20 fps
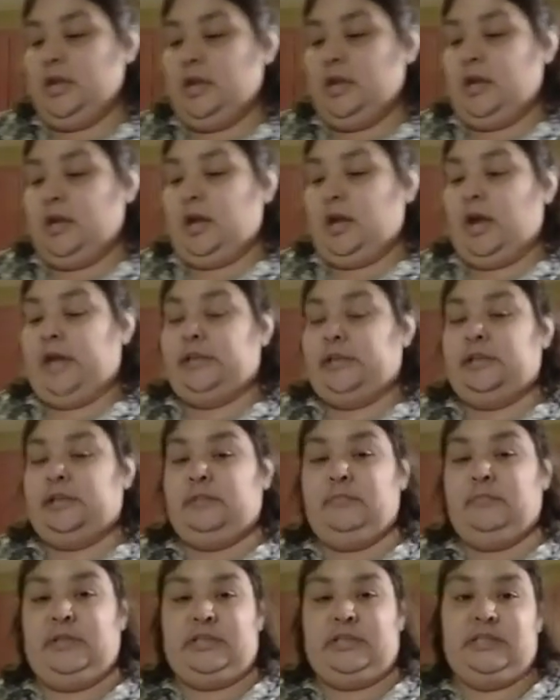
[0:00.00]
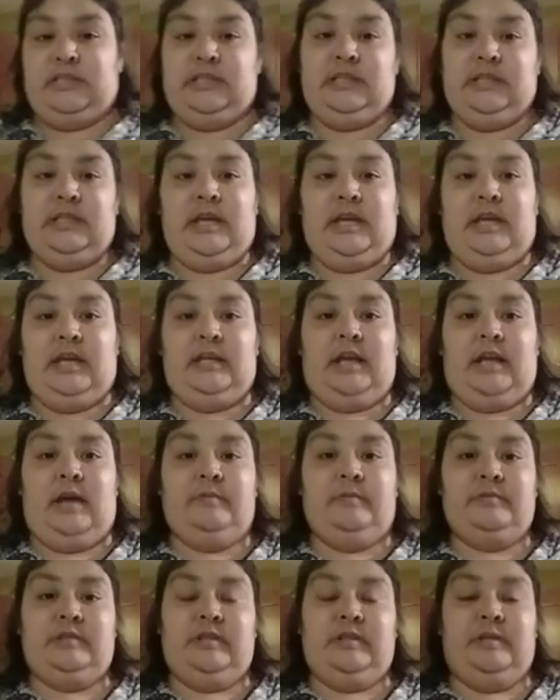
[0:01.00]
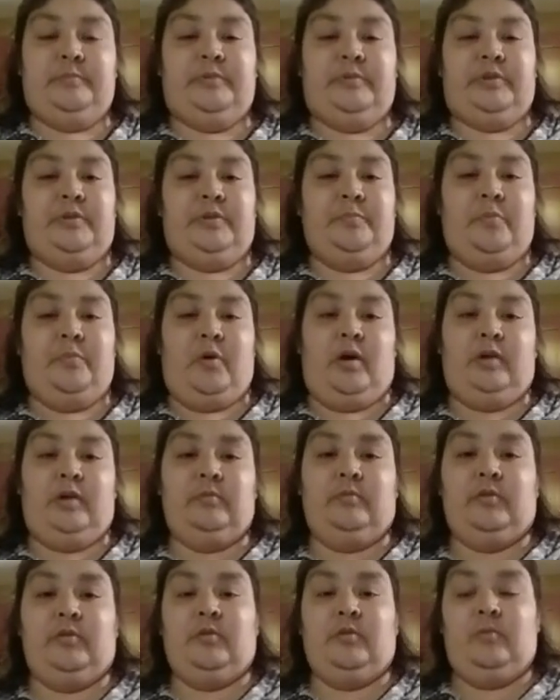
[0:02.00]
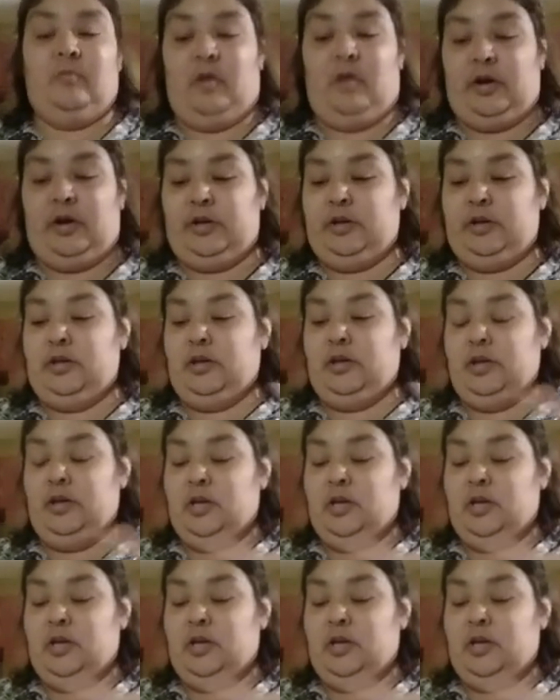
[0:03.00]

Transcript: I did mention that I was gonna put the pot with the water,